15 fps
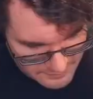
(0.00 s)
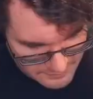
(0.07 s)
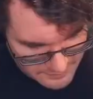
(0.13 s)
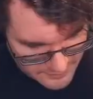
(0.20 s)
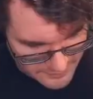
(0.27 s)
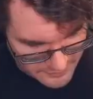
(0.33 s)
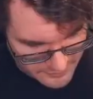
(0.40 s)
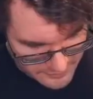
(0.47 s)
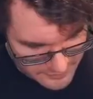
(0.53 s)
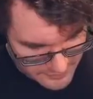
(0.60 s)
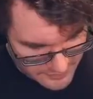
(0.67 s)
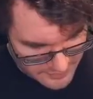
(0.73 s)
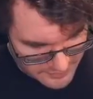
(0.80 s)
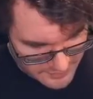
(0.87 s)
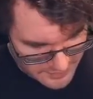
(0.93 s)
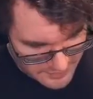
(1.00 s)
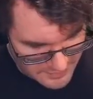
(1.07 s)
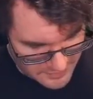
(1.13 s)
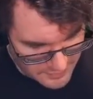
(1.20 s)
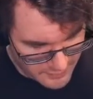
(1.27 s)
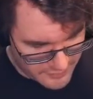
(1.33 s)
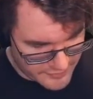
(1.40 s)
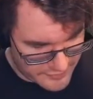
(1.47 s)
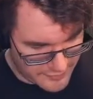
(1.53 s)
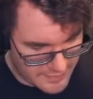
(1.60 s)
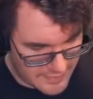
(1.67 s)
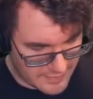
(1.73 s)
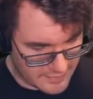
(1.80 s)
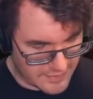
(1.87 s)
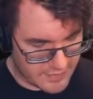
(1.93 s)
But those are going to be the arms for
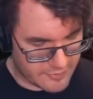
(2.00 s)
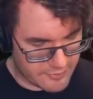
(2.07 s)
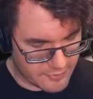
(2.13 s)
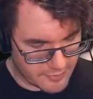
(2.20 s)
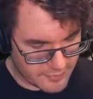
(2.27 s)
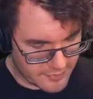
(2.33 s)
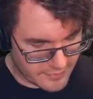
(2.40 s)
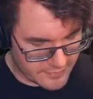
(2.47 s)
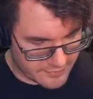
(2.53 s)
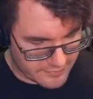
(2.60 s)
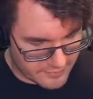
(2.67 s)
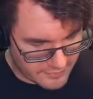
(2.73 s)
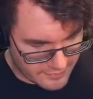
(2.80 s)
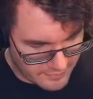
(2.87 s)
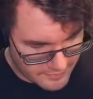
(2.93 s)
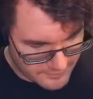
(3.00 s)
my Electro Priests,